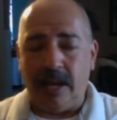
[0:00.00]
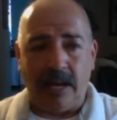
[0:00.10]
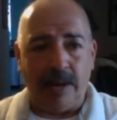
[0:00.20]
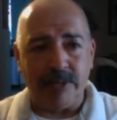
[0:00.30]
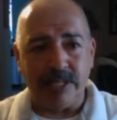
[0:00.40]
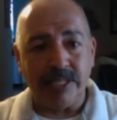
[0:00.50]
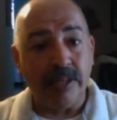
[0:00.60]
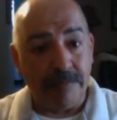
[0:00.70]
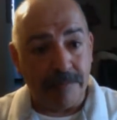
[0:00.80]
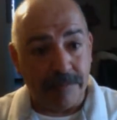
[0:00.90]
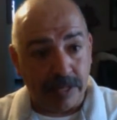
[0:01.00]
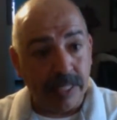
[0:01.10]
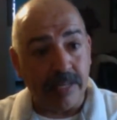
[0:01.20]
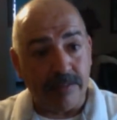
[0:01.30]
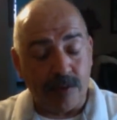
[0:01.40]
I'm just an
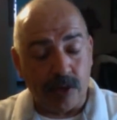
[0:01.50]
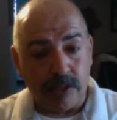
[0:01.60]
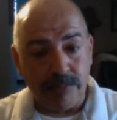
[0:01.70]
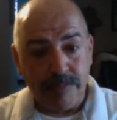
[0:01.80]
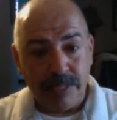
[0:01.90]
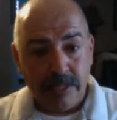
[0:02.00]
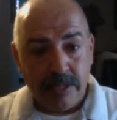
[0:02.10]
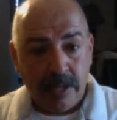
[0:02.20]
affiliate for them,